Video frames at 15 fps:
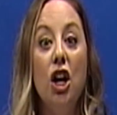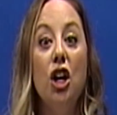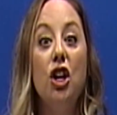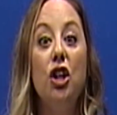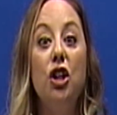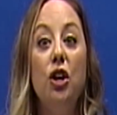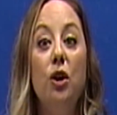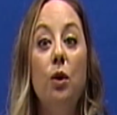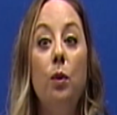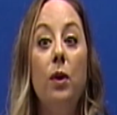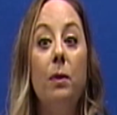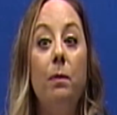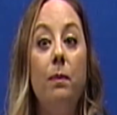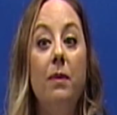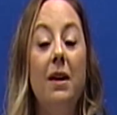
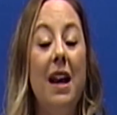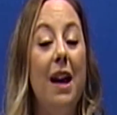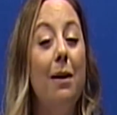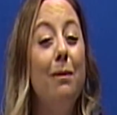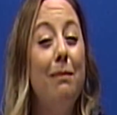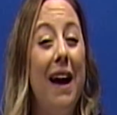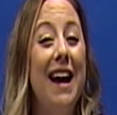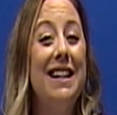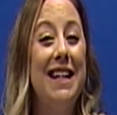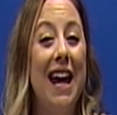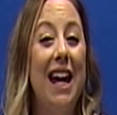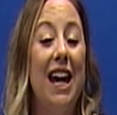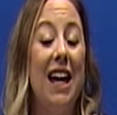it may take